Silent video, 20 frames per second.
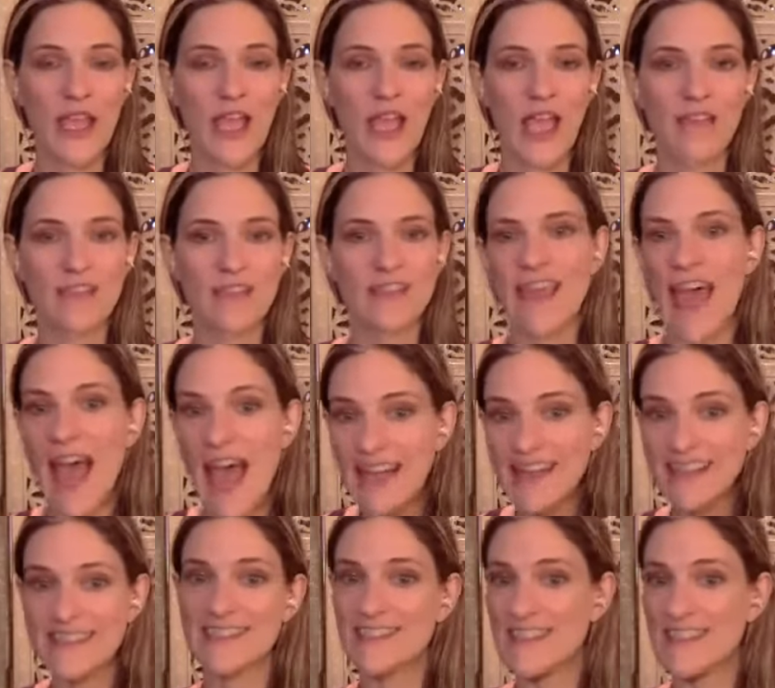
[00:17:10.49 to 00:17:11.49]
And that
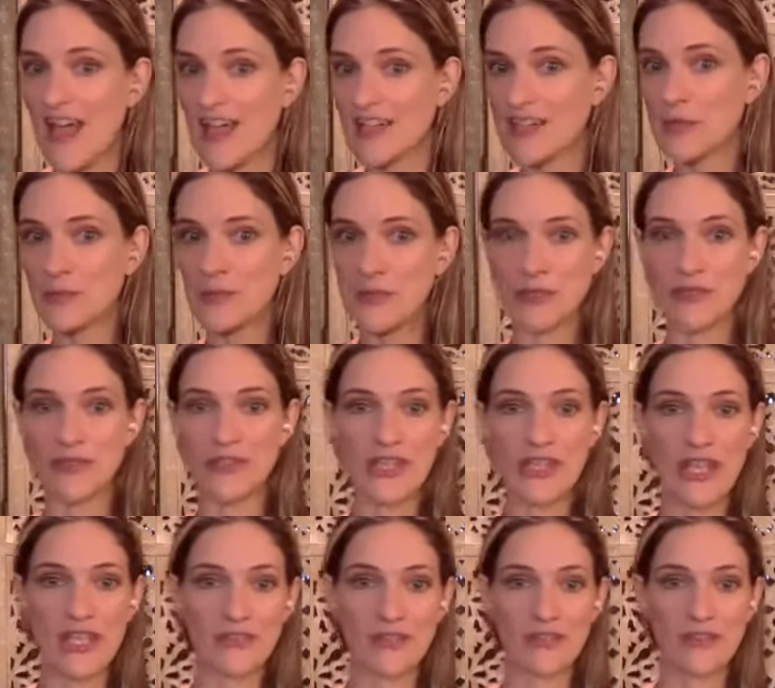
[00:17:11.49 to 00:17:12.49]
is not a pure
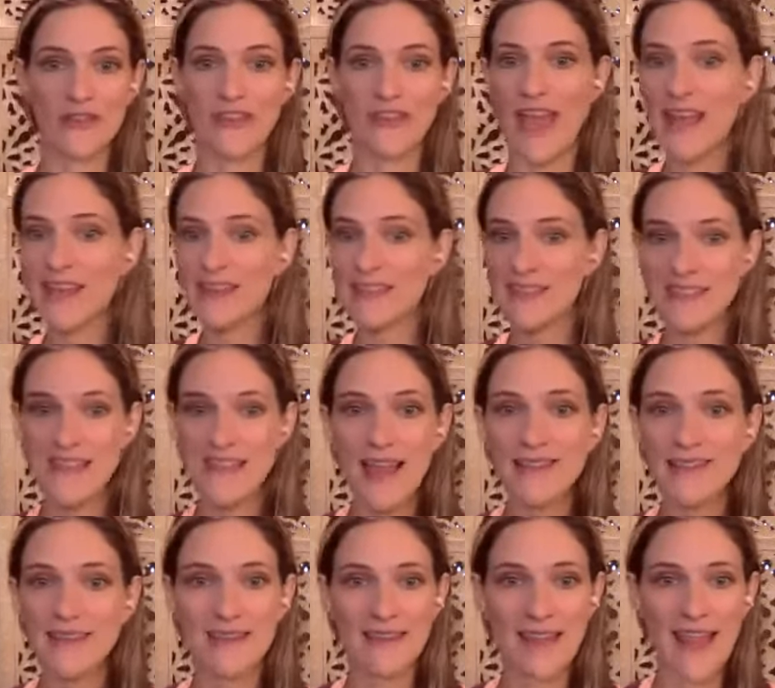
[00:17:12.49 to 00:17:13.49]
channel. That is
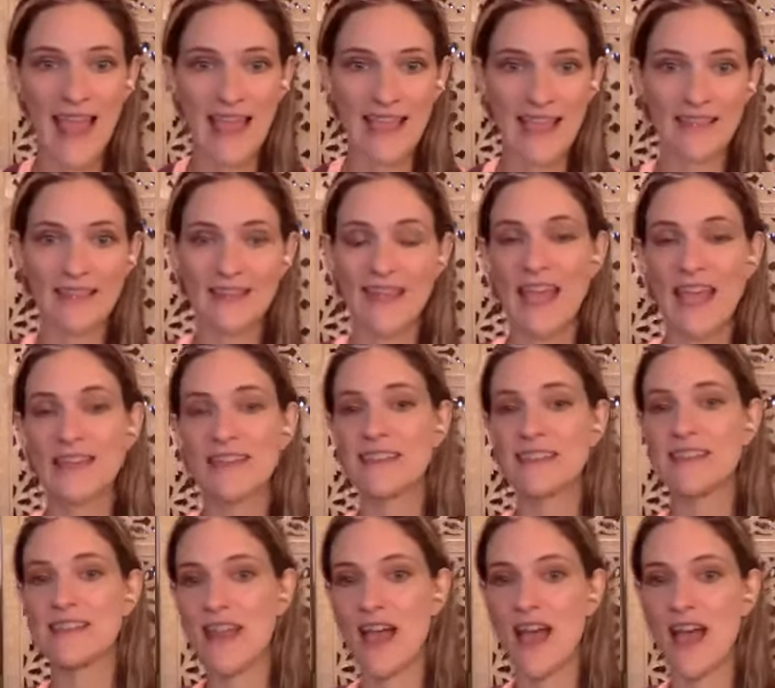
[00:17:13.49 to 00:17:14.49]
not the light. That is
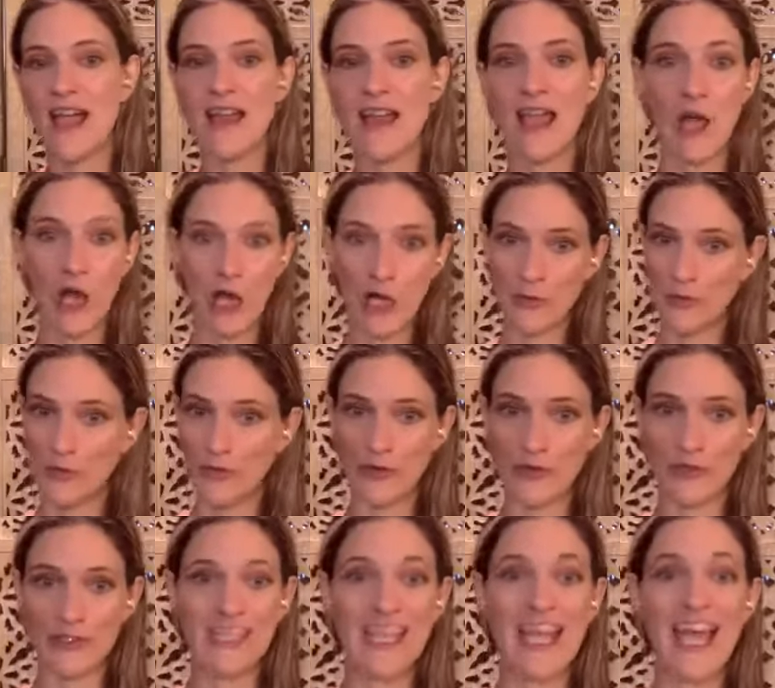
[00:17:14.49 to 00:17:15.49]
not
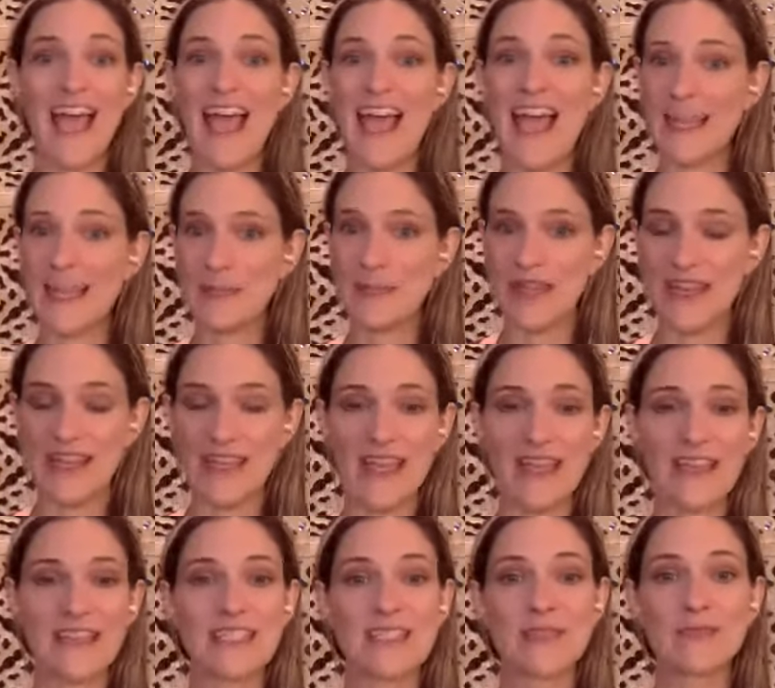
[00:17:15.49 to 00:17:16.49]
helpful to anybody,
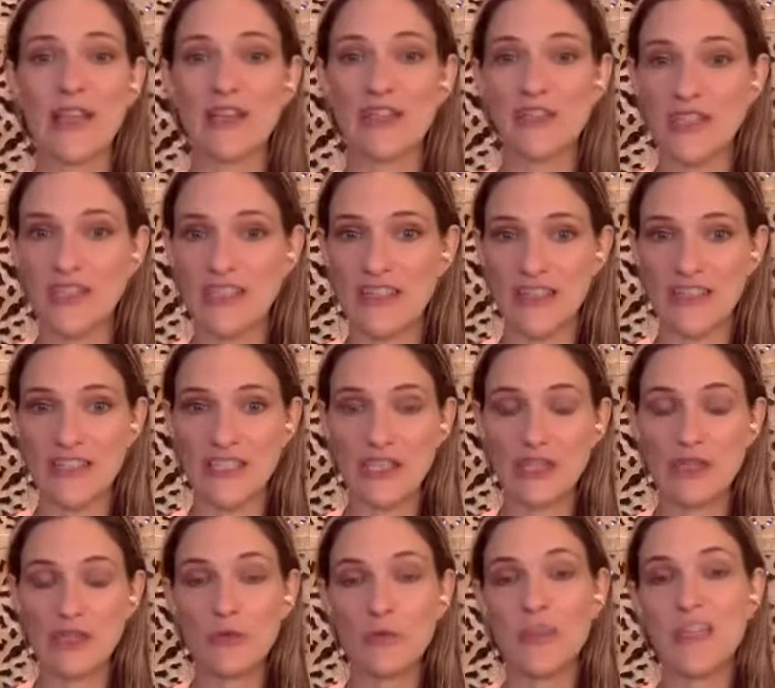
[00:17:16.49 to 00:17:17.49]
and especially not to
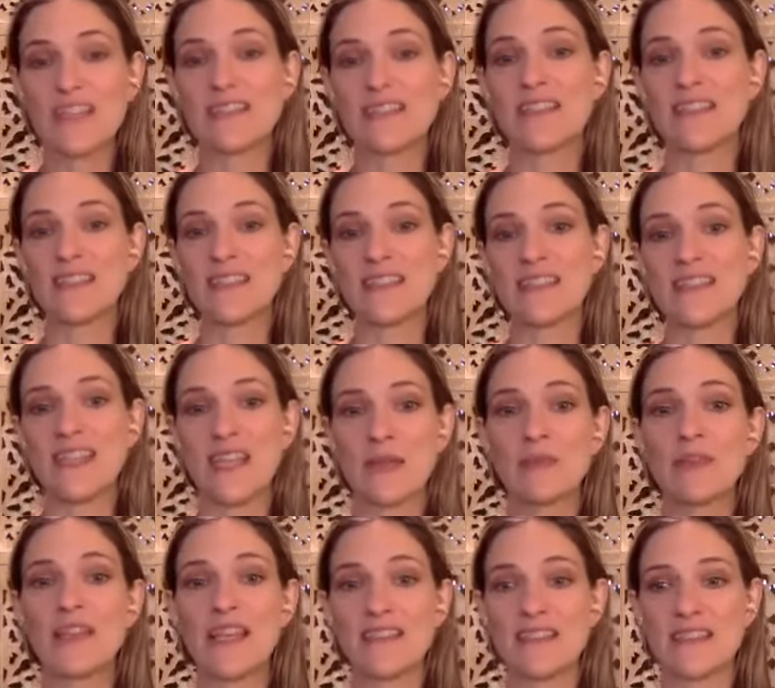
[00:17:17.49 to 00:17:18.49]
you, because it
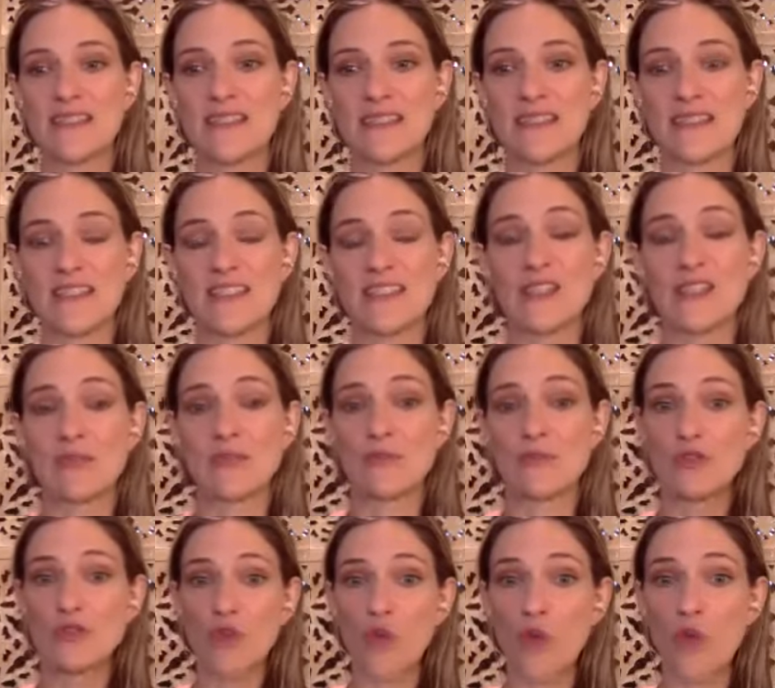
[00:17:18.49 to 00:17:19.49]
destabilizes the system
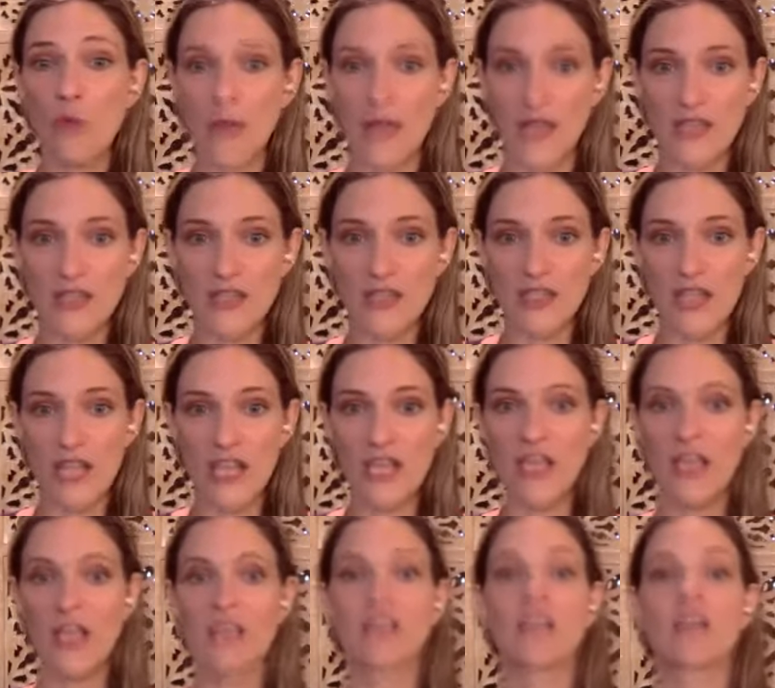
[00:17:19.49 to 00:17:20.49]
so much
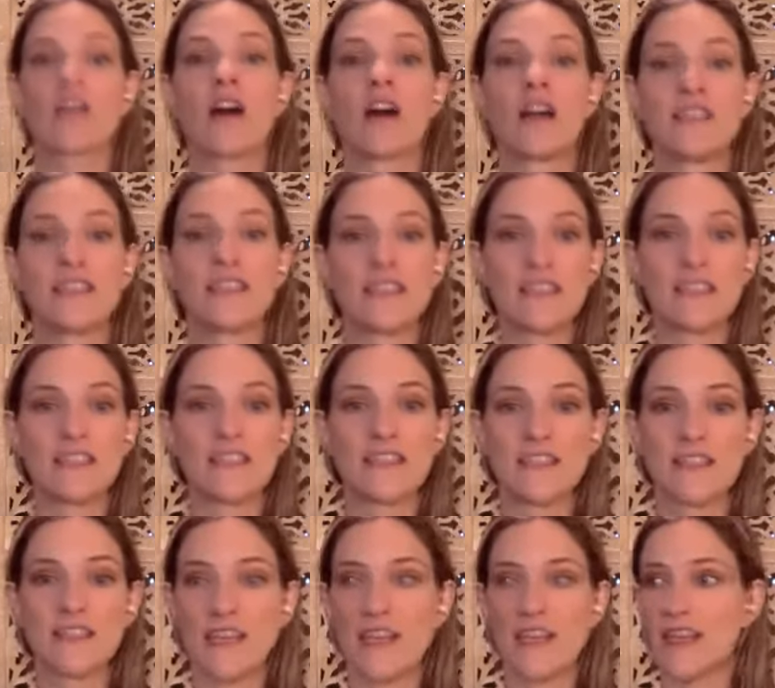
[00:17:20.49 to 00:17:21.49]
that
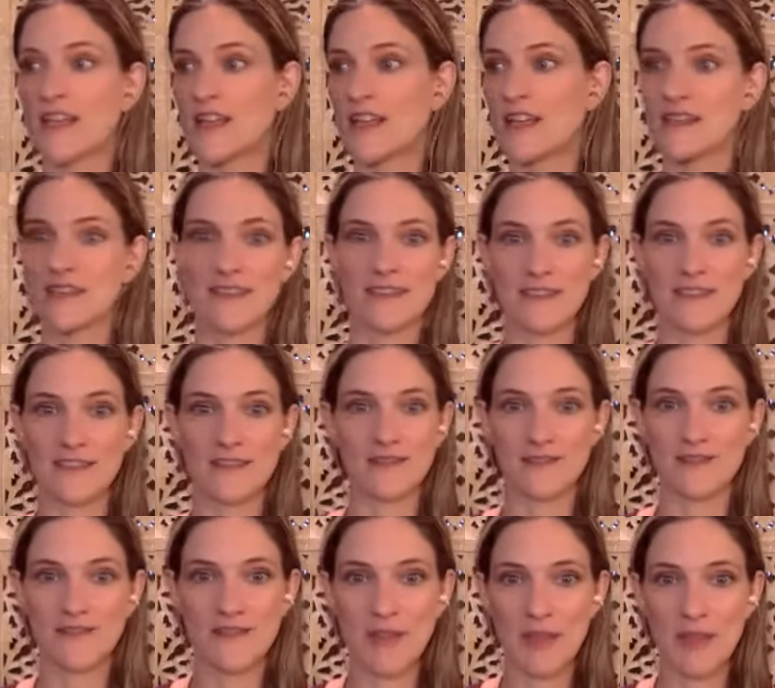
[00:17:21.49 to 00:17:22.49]
causes
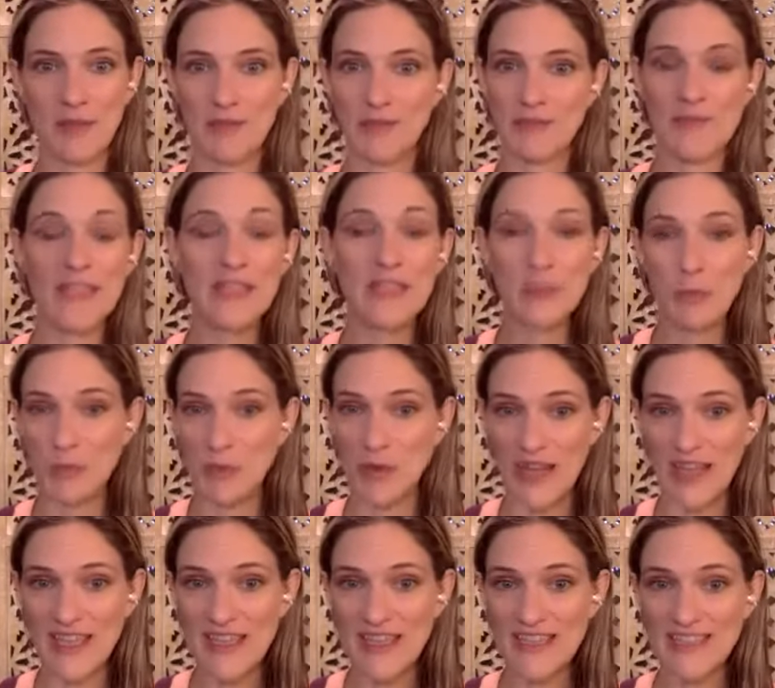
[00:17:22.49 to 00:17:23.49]
mental
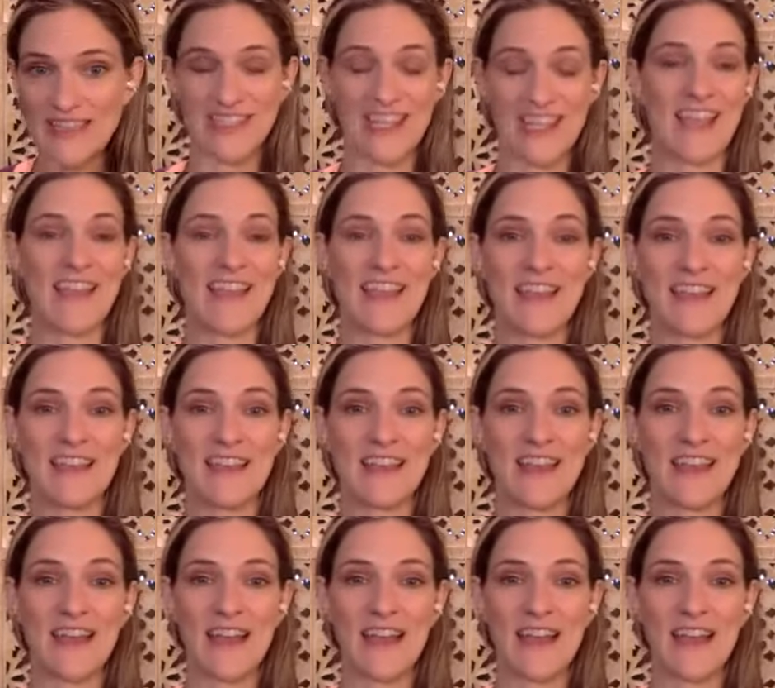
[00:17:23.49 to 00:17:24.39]
breaks and